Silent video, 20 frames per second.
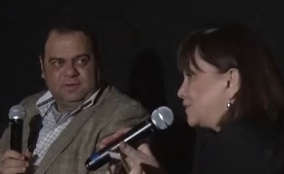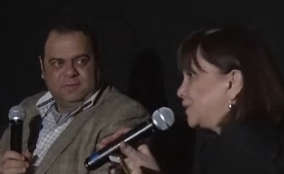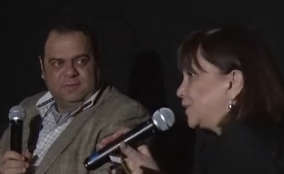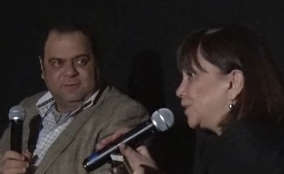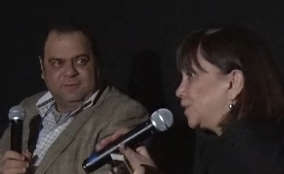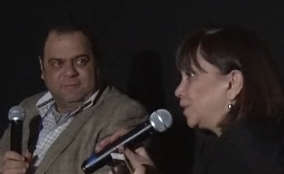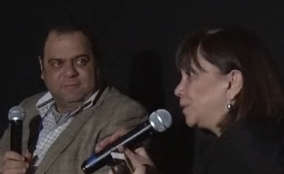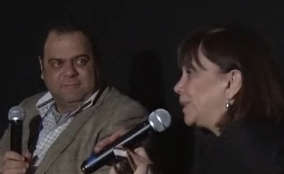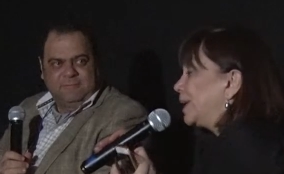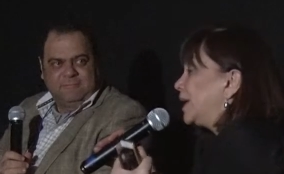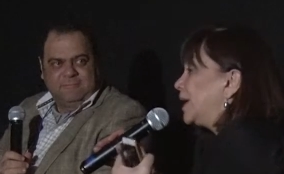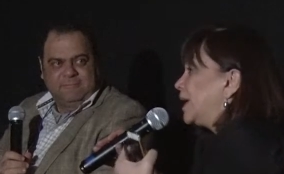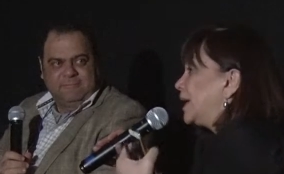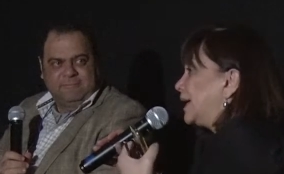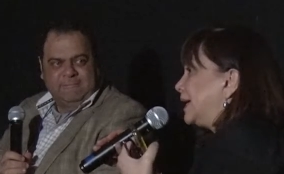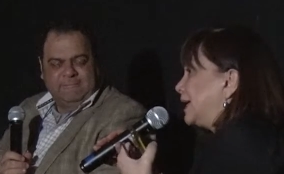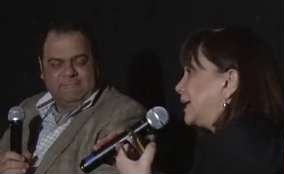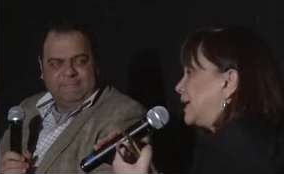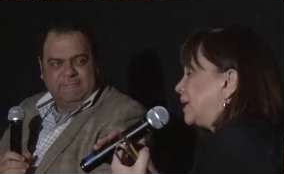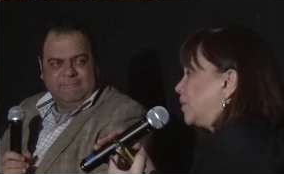Speaker 1: film,
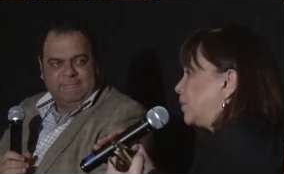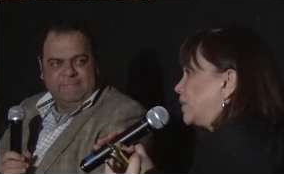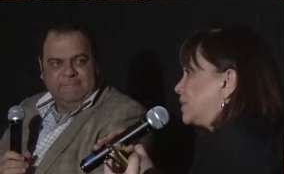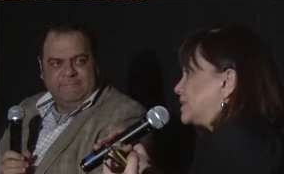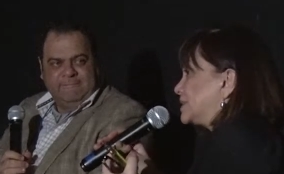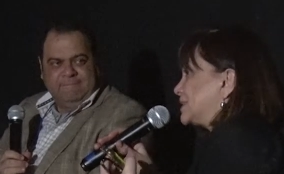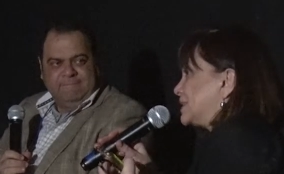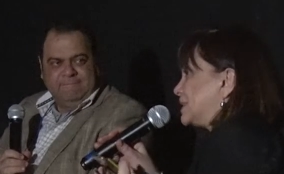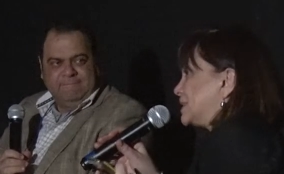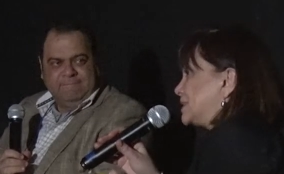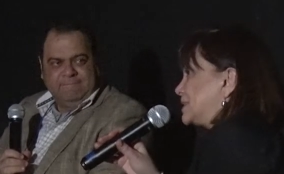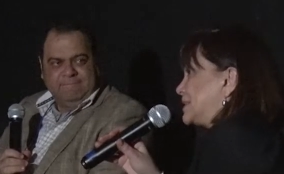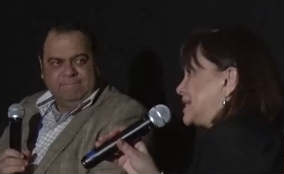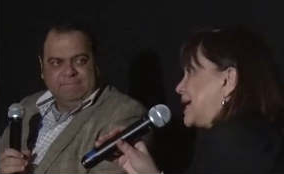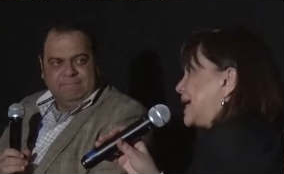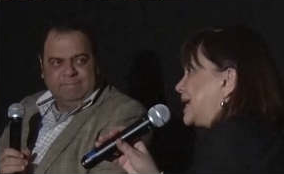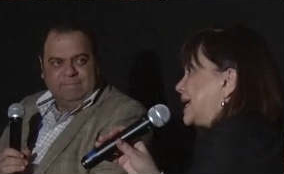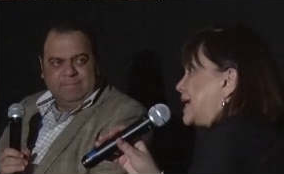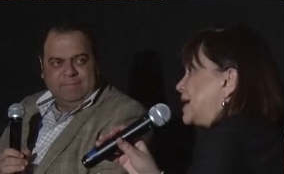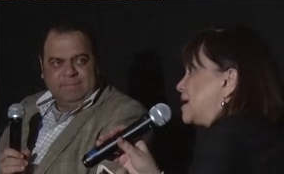it was he's
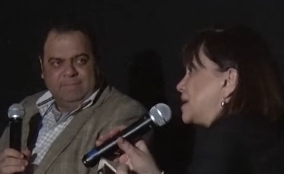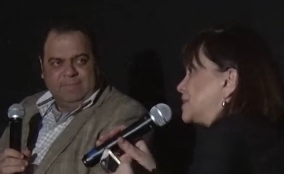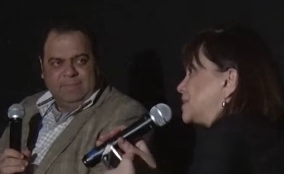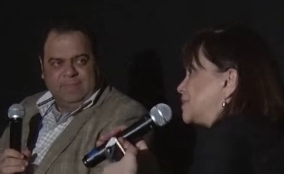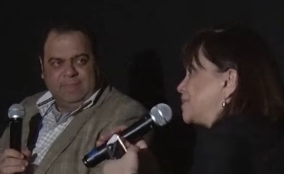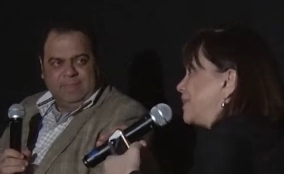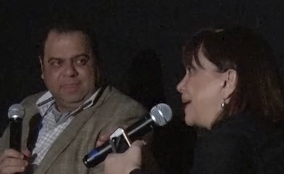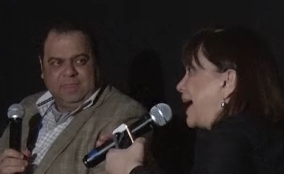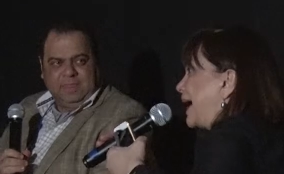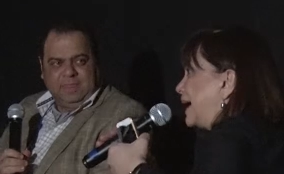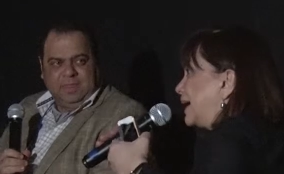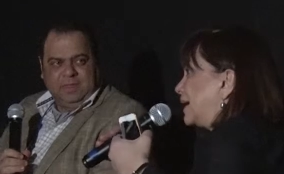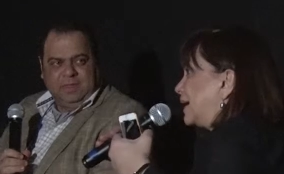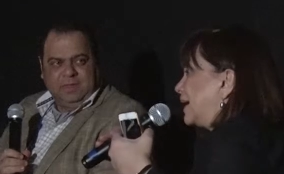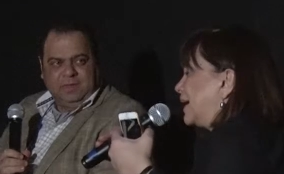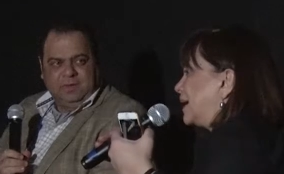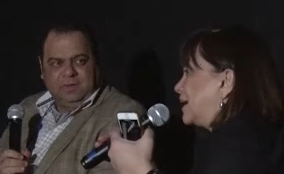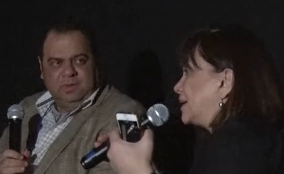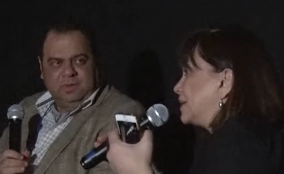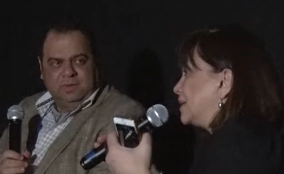taking us back
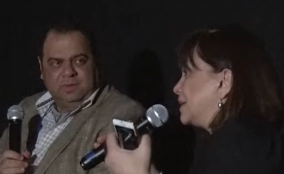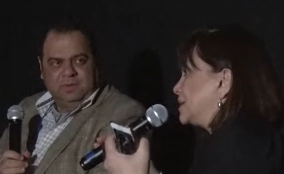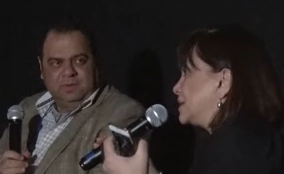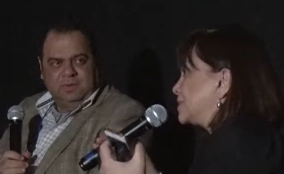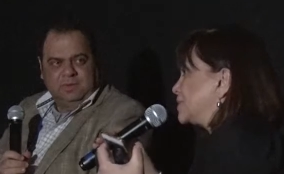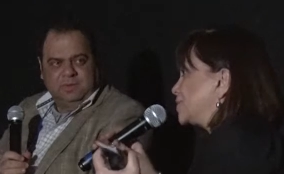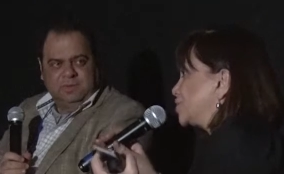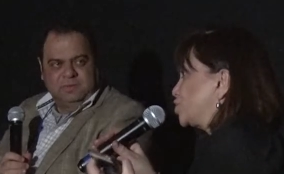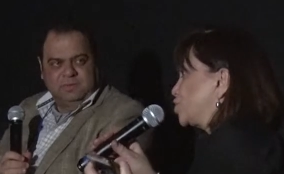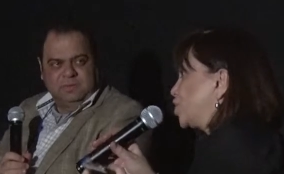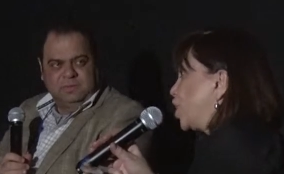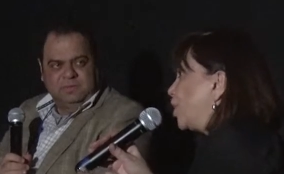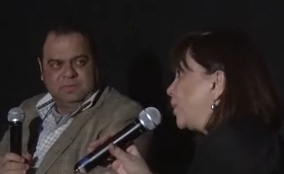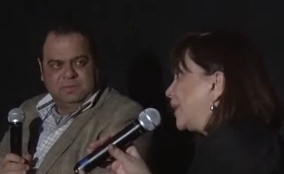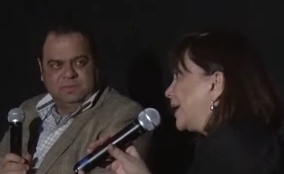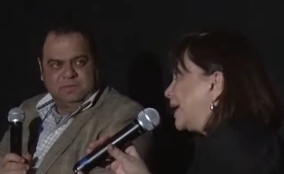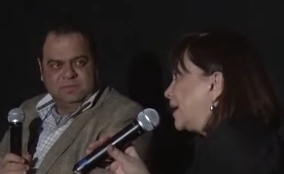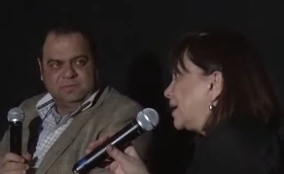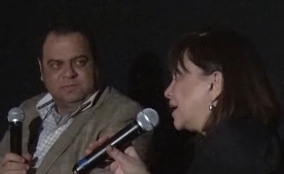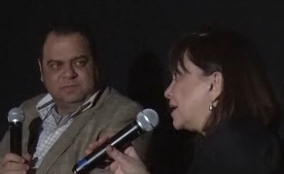and he's
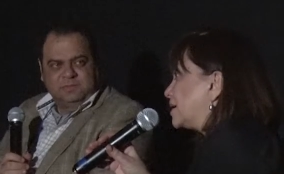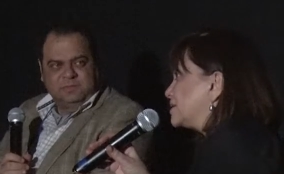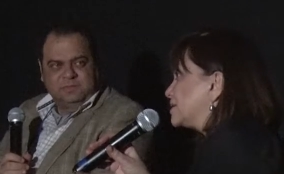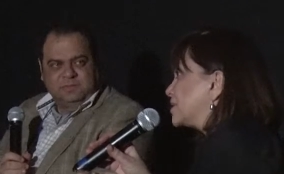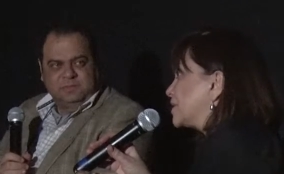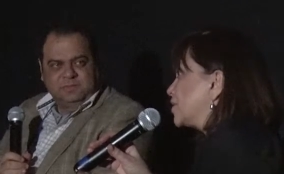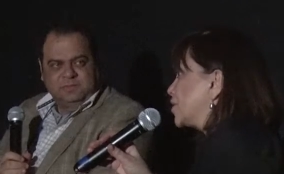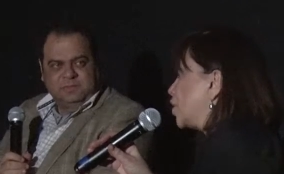showing us